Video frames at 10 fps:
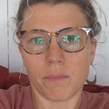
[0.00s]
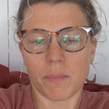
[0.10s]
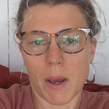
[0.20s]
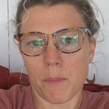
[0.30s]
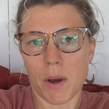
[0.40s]

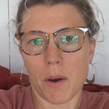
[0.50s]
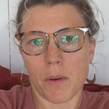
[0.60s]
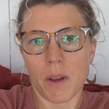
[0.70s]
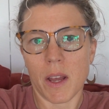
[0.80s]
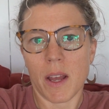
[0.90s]
tempo
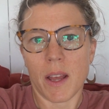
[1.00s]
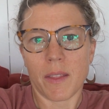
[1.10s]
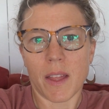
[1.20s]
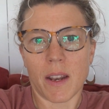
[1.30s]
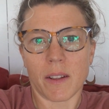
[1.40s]

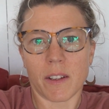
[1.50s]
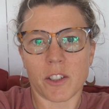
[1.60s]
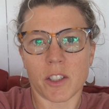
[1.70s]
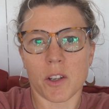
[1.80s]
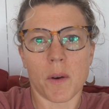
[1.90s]
than
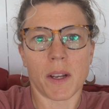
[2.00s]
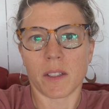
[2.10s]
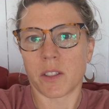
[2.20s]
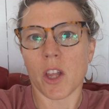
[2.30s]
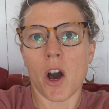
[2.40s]
just going
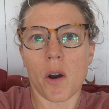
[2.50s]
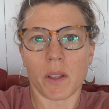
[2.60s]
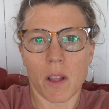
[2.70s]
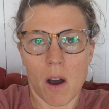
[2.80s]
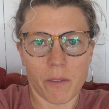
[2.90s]
slow
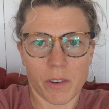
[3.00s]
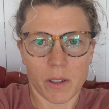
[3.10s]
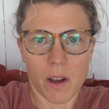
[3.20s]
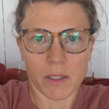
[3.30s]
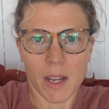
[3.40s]
and long for a
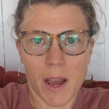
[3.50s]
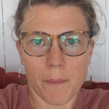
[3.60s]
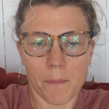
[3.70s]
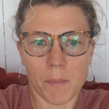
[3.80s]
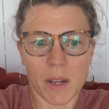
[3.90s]
long
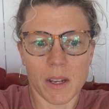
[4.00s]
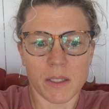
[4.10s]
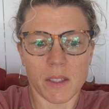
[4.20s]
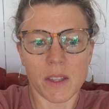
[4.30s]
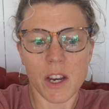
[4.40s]
time. Because
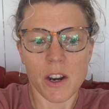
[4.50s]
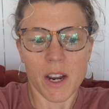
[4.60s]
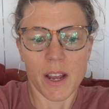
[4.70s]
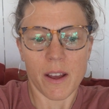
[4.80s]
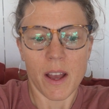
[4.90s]
in
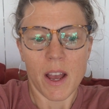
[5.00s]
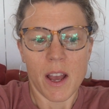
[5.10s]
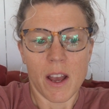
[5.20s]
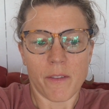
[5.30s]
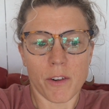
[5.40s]
theory,
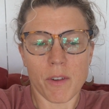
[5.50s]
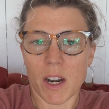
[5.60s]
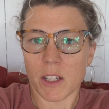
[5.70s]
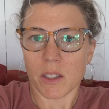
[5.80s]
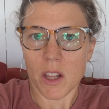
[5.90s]
if you're
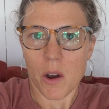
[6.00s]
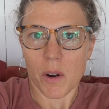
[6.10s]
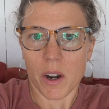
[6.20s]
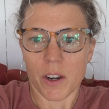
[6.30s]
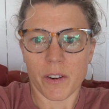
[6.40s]
running
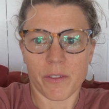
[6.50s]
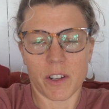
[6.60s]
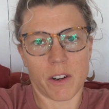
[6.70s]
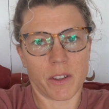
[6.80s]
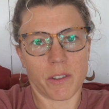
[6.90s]
slower, your feet
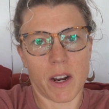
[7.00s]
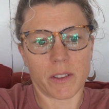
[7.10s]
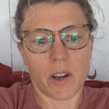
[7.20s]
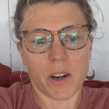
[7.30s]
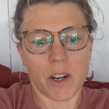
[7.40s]
are on the ground
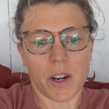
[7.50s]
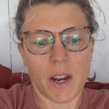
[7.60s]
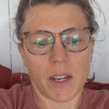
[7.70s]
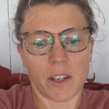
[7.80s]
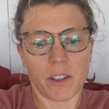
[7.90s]
longer
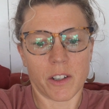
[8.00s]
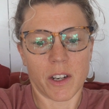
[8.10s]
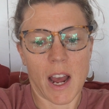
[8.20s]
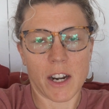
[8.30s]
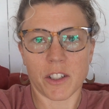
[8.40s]
and you're
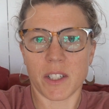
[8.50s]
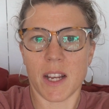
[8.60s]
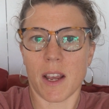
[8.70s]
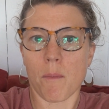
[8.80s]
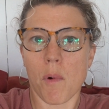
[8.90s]
actually
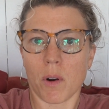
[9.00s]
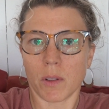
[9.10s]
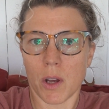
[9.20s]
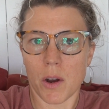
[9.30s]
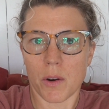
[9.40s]
taking more
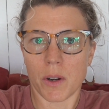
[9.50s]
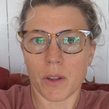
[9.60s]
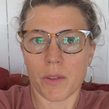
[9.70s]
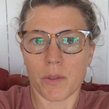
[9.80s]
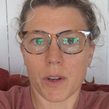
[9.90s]
load
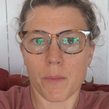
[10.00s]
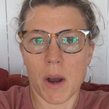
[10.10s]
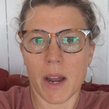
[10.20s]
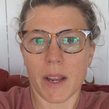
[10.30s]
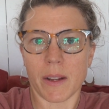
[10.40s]
through your
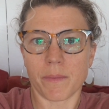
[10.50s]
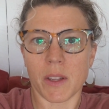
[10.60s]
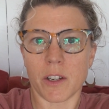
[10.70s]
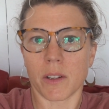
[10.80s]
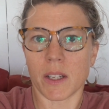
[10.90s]
body
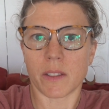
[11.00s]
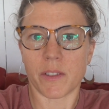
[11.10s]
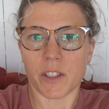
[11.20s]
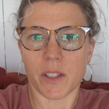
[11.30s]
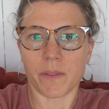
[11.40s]
and you're less
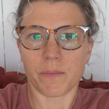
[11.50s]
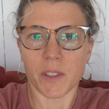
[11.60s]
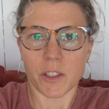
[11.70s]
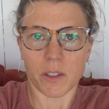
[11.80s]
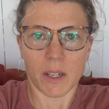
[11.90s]
efficient
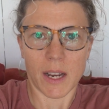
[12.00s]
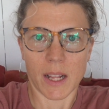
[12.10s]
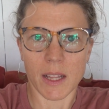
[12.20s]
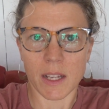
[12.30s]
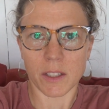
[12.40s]
because you're
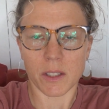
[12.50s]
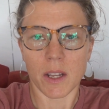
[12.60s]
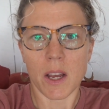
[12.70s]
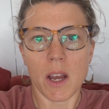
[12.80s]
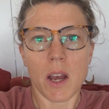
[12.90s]
getting less
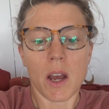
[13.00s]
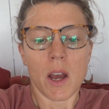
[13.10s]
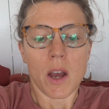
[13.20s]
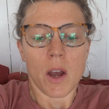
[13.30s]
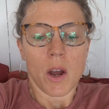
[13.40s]

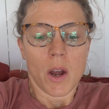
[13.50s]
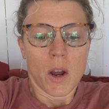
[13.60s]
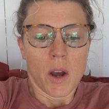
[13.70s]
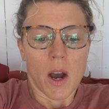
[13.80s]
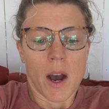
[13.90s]

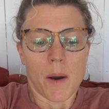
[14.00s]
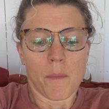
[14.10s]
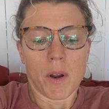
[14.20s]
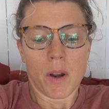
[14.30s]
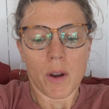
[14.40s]

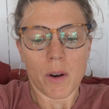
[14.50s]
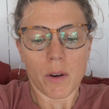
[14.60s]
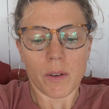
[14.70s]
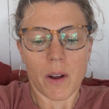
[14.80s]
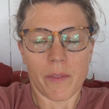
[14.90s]
of
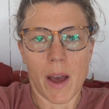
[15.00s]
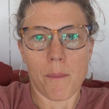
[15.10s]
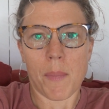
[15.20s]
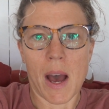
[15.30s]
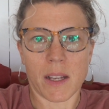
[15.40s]

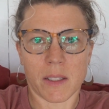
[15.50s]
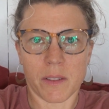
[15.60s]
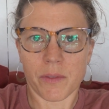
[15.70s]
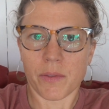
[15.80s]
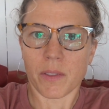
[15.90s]
that passive